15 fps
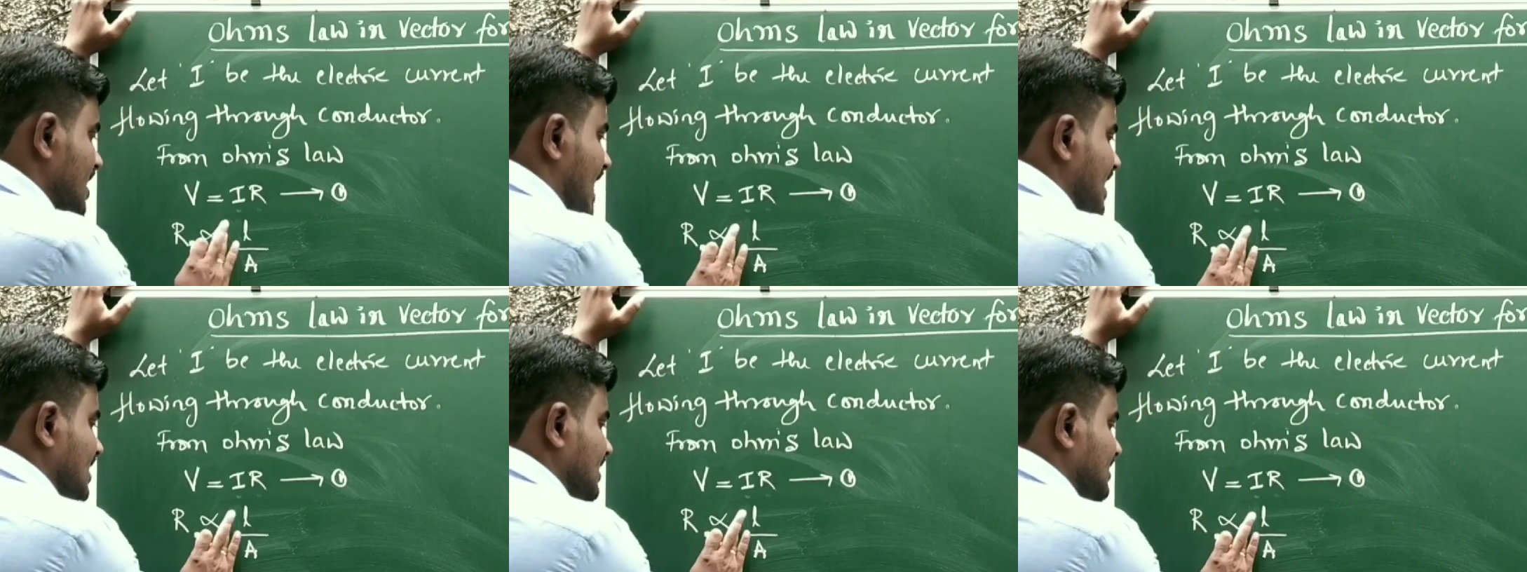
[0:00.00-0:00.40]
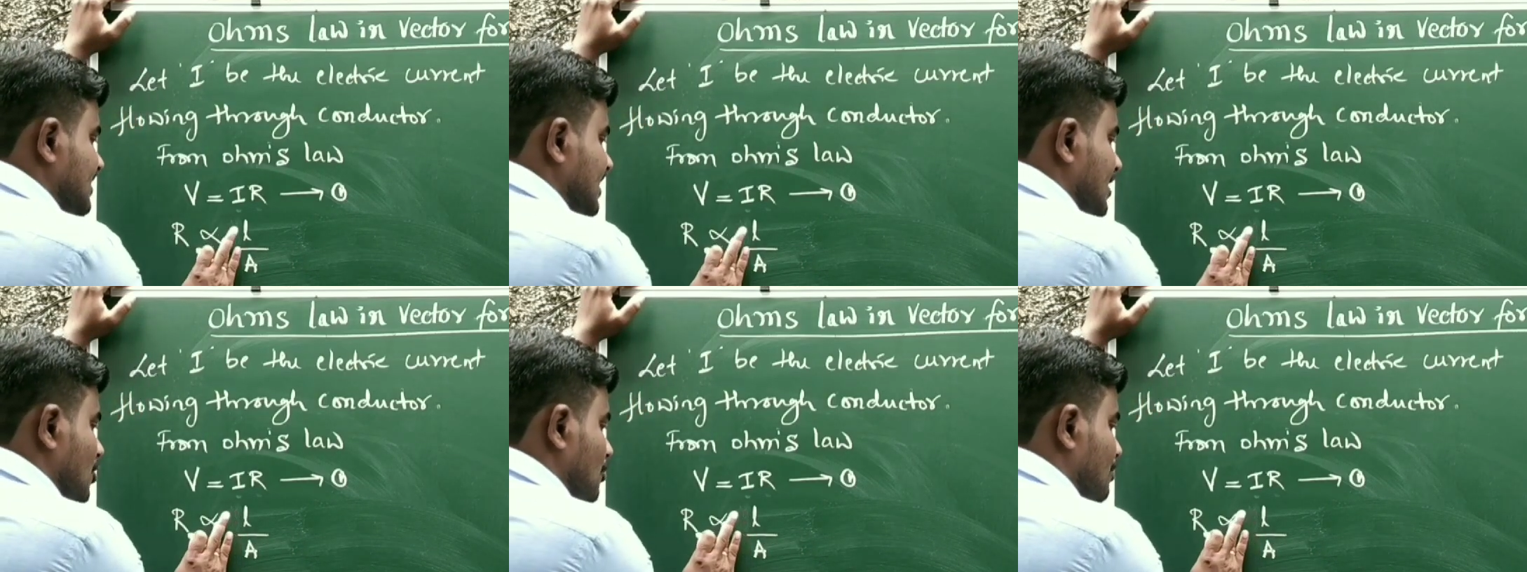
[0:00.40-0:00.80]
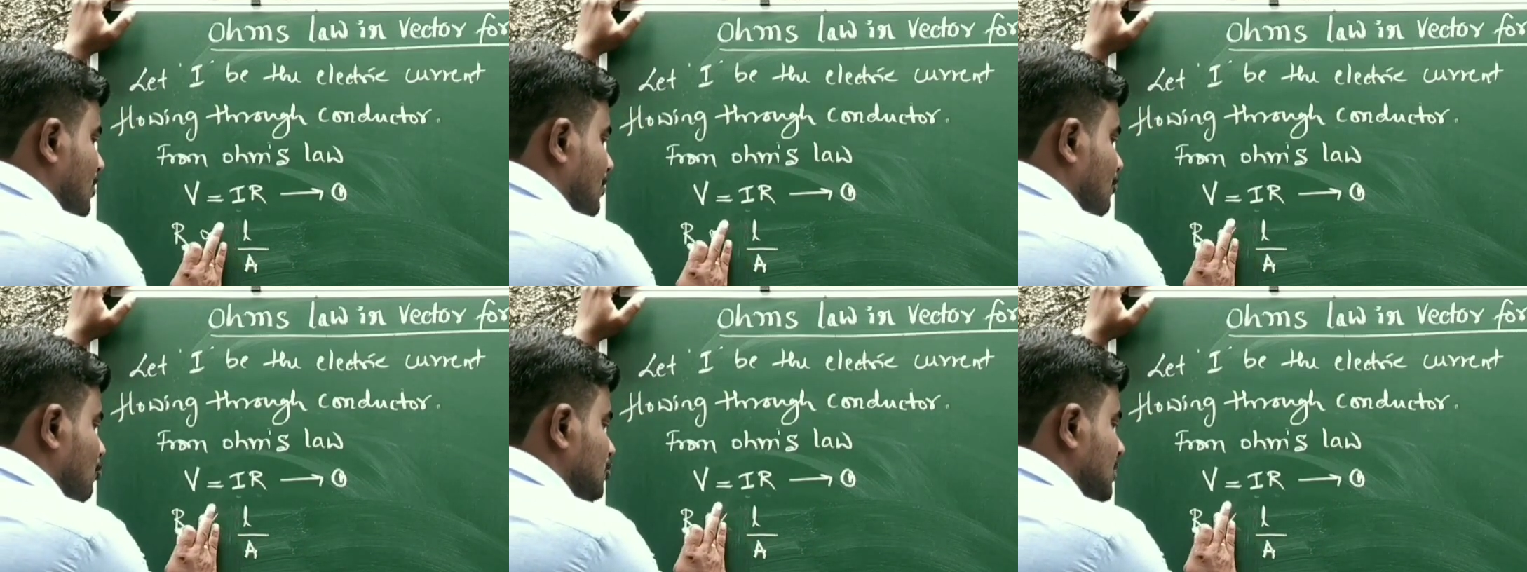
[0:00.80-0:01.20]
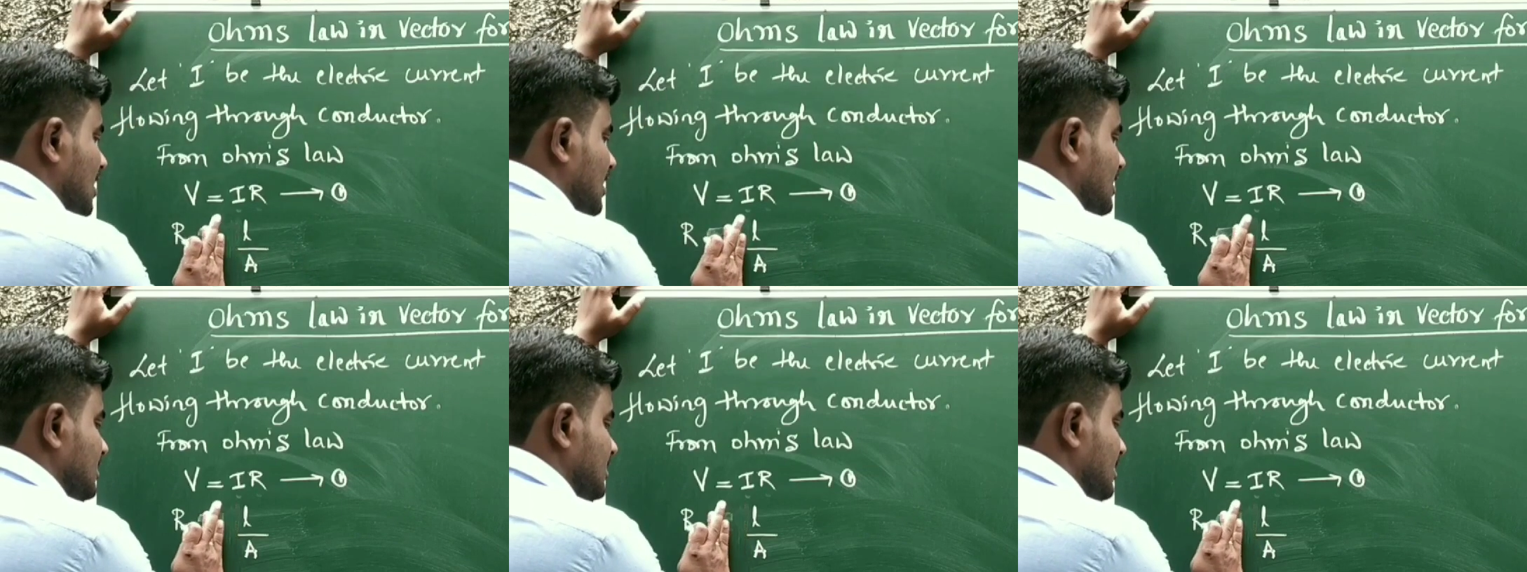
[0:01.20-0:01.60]
and instead of
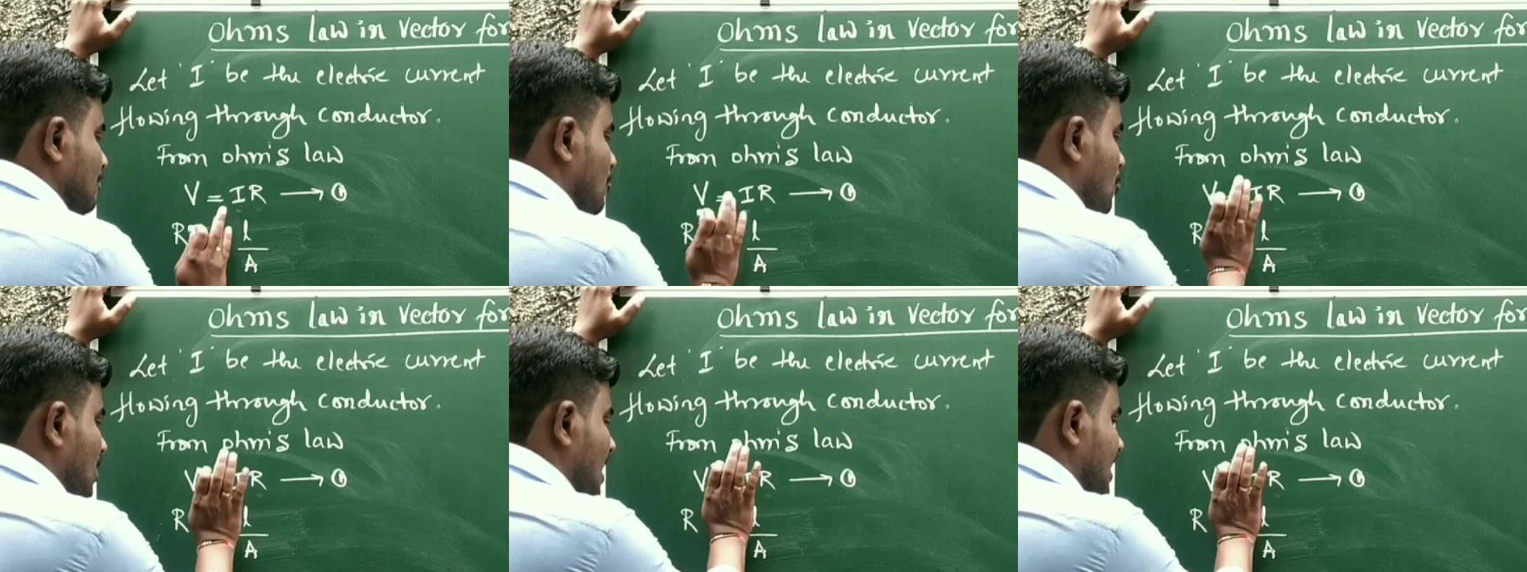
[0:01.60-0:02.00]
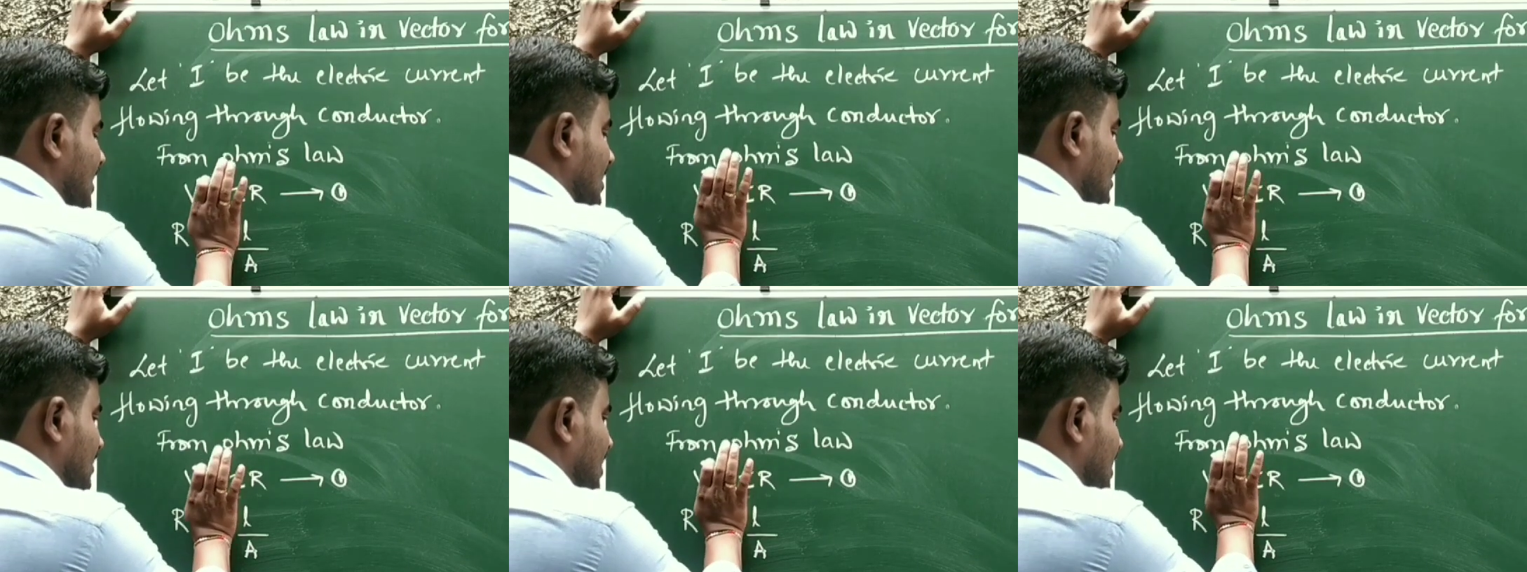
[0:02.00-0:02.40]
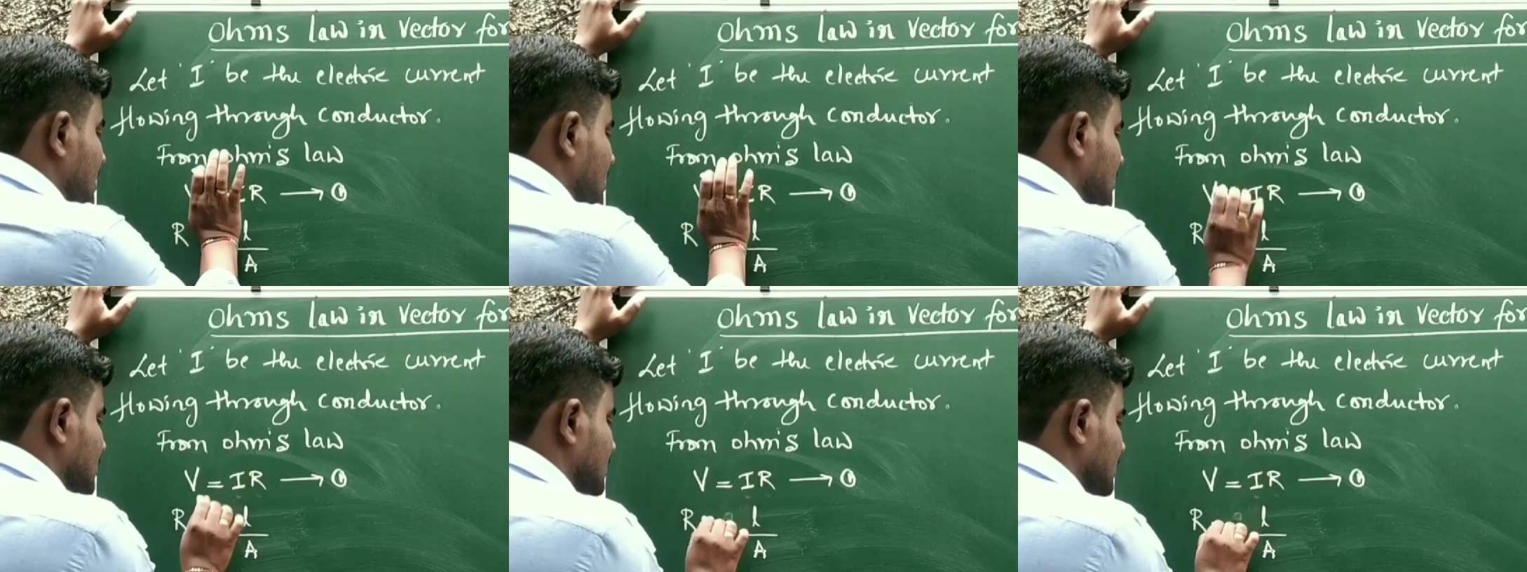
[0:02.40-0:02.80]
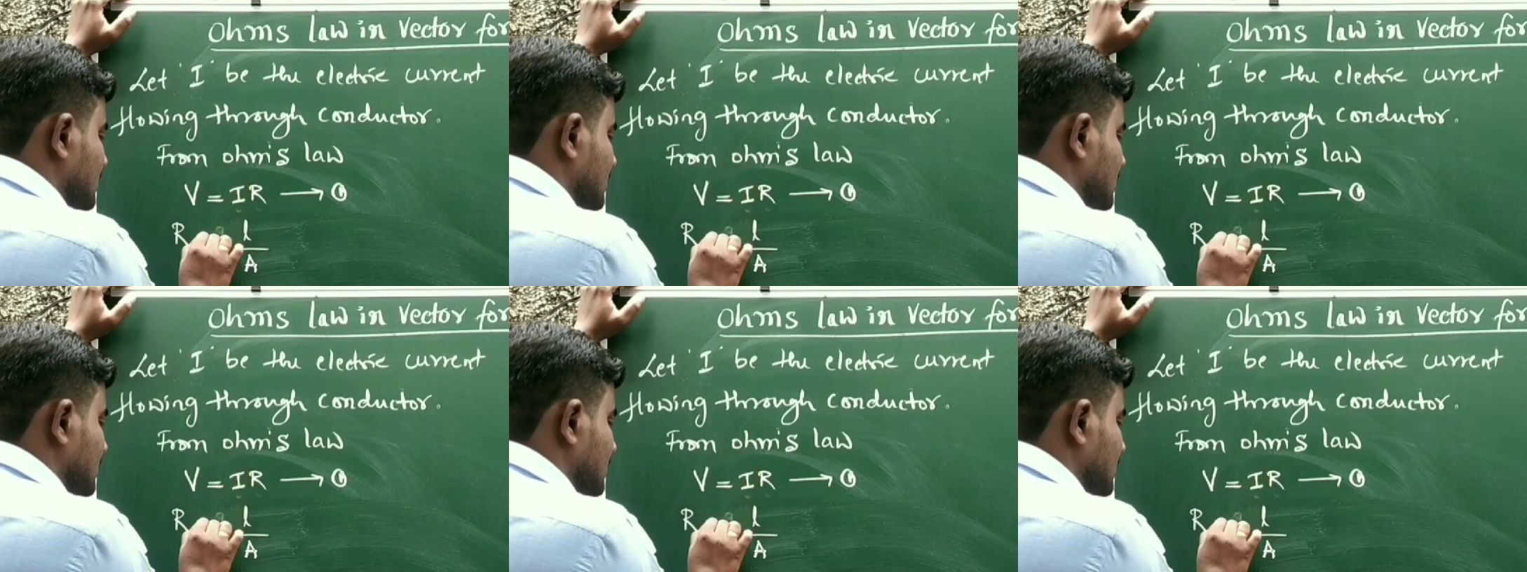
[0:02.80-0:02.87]
proportionality symbol I can write